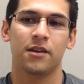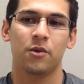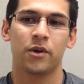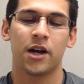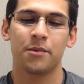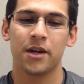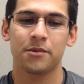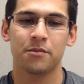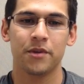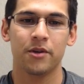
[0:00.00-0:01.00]
We're coming up
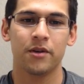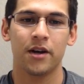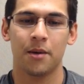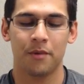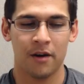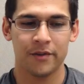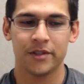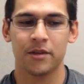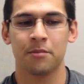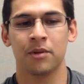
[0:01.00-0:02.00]
to meal. I'm
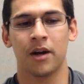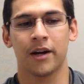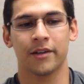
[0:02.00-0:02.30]
obviously in block at